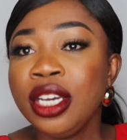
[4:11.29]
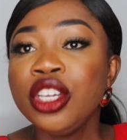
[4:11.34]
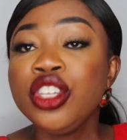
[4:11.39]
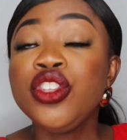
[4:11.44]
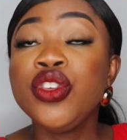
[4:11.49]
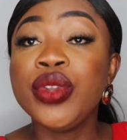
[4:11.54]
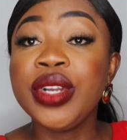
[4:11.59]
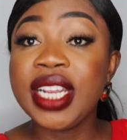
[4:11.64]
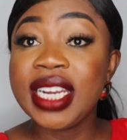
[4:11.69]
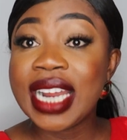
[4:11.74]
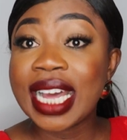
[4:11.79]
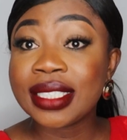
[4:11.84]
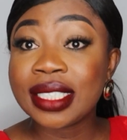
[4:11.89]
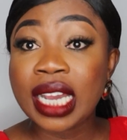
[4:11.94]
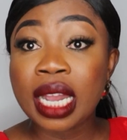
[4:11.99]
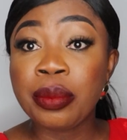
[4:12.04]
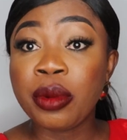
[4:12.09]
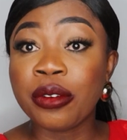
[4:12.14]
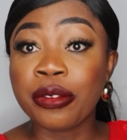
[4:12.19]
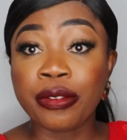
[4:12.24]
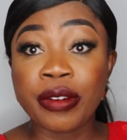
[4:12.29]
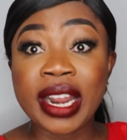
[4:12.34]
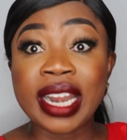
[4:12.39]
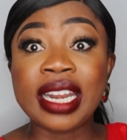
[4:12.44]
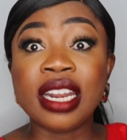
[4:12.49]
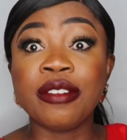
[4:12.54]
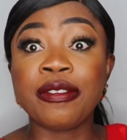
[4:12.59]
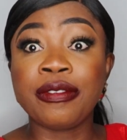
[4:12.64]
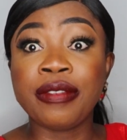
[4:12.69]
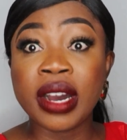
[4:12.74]
You need that type of friend,
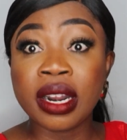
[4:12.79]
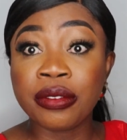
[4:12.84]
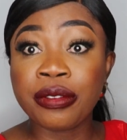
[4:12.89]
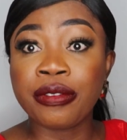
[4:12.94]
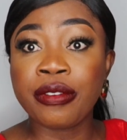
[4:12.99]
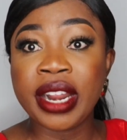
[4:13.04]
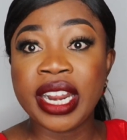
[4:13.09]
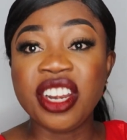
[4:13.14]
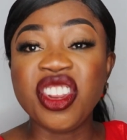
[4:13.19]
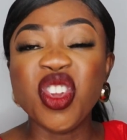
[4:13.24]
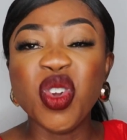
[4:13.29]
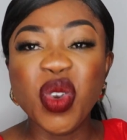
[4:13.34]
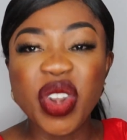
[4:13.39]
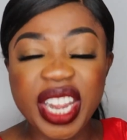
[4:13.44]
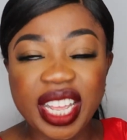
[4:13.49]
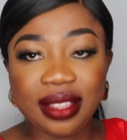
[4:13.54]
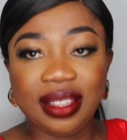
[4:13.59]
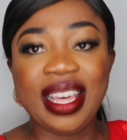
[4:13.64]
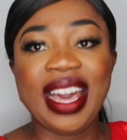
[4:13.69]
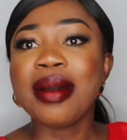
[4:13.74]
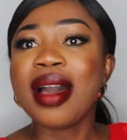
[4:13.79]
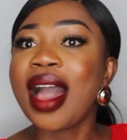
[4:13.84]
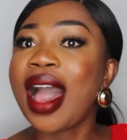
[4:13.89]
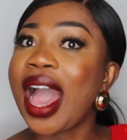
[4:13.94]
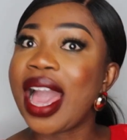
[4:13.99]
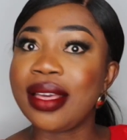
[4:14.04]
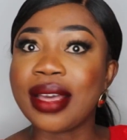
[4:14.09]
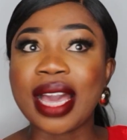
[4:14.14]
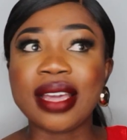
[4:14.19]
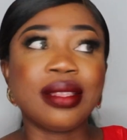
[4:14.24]
the fun friend. You need that.
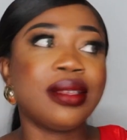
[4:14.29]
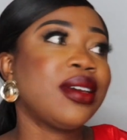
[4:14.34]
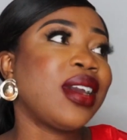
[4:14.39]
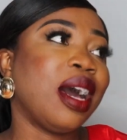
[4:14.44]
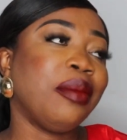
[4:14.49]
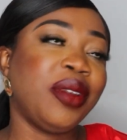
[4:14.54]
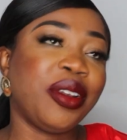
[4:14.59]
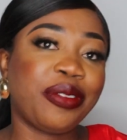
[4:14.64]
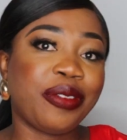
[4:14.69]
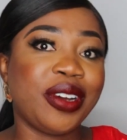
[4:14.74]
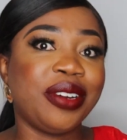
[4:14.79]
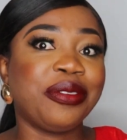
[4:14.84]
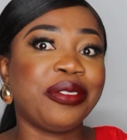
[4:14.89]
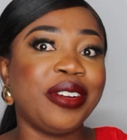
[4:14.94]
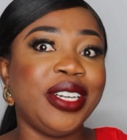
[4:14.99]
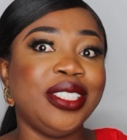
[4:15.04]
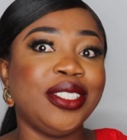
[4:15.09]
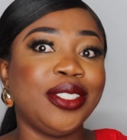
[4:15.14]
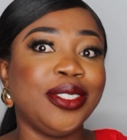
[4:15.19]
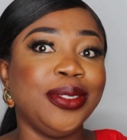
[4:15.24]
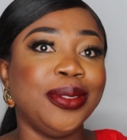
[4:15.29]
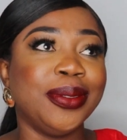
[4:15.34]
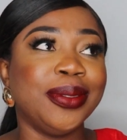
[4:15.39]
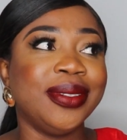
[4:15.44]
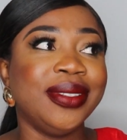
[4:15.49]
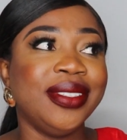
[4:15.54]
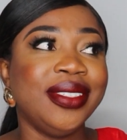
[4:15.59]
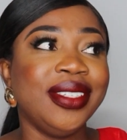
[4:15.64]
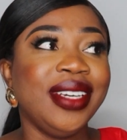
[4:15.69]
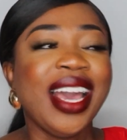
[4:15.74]
I, I think I'm the fun friend too.
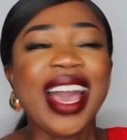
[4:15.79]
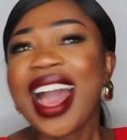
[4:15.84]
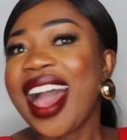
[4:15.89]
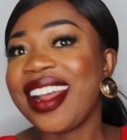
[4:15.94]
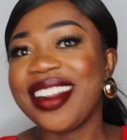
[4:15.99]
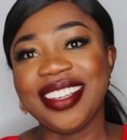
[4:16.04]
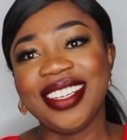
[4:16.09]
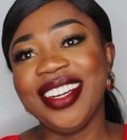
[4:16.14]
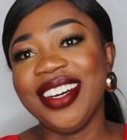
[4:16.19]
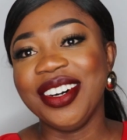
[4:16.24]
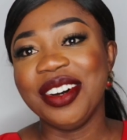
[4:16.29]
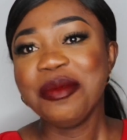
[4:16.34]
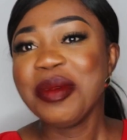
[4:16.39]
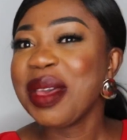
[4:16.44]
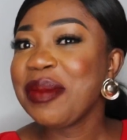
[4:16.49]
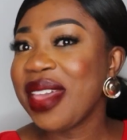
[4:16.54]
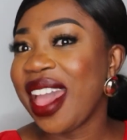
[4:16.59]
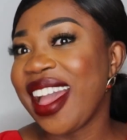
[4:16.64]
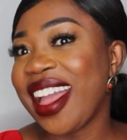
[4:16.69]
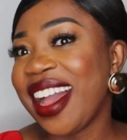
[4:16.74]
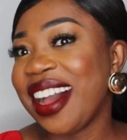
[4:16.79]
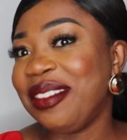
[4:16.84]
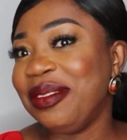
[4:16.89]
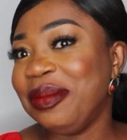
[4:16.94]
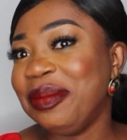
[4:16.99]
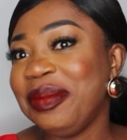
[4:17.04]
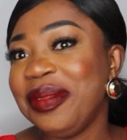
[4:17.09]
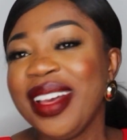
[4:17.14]
I don't know. Maybe I am.